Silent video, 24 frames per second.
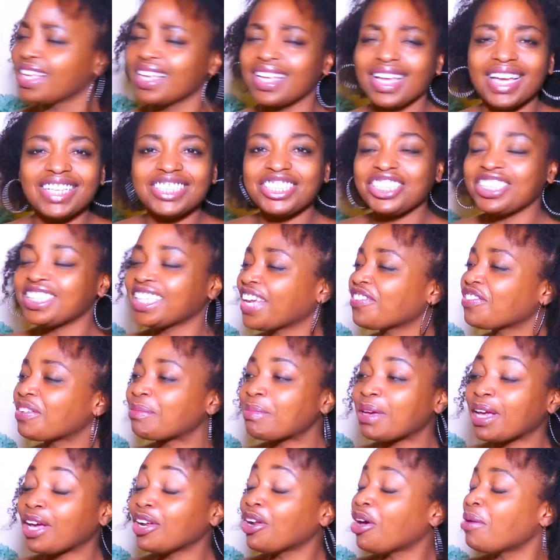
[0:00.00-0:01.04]
And she's
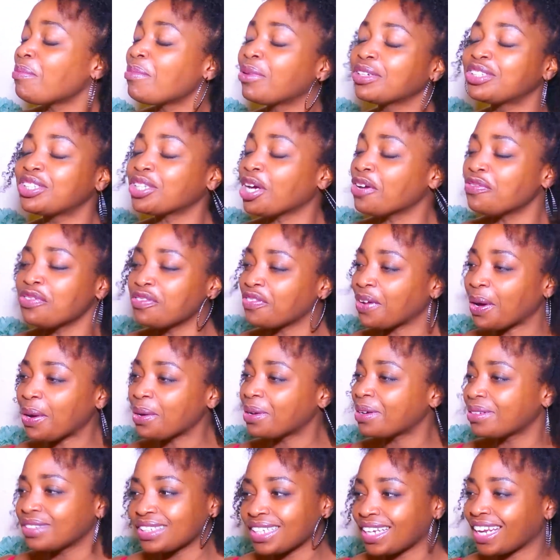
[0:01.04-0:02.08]
giving me a lot more soulful
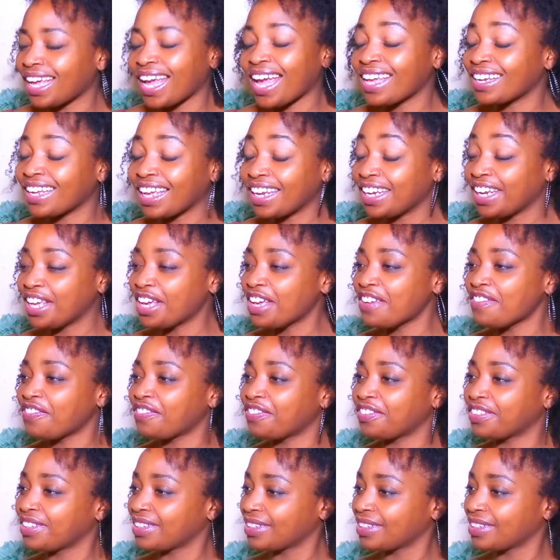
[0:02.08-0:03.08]
vocals in it, and I live.